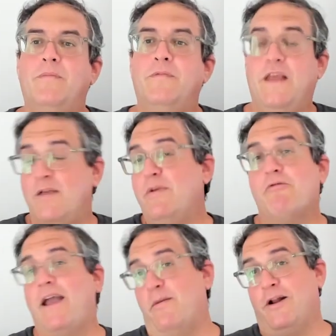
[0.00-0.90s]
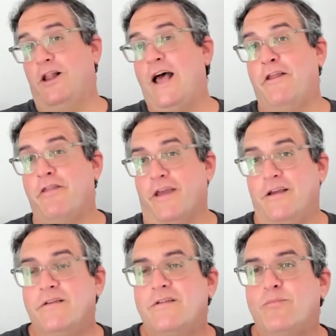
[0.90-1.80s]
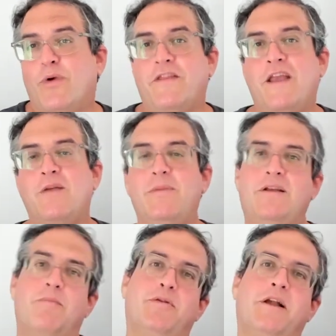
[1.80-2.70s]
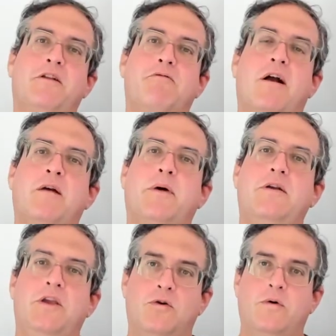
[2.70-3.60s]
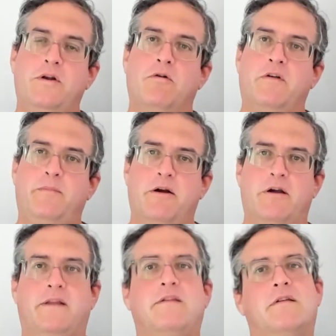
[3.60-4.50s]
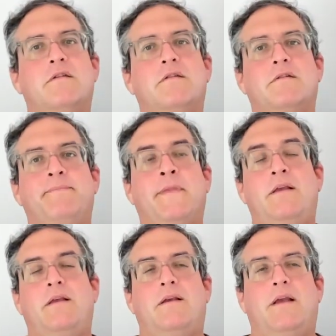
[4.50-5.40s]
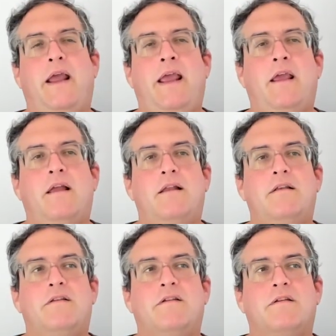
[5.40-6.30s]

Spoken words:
they can be right about a lot of things, but they can be completely wrong about you and your experiences, and